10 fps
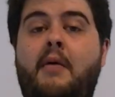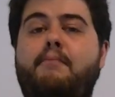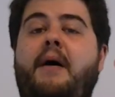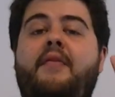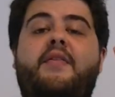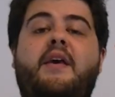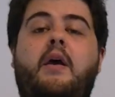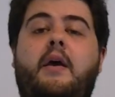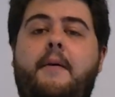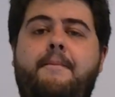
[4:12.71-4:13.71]
But
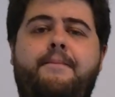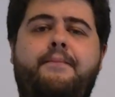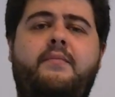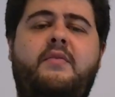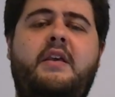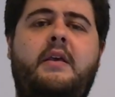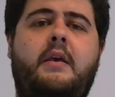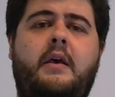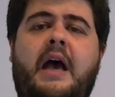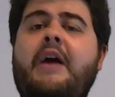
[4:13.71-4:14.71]

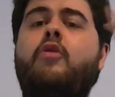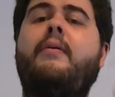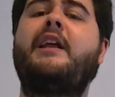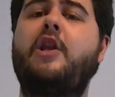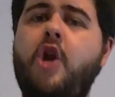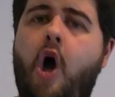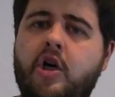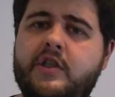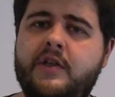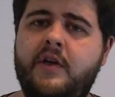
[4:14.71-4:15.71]
the acrobatic
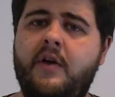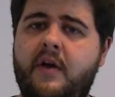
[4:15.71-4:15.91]
knot,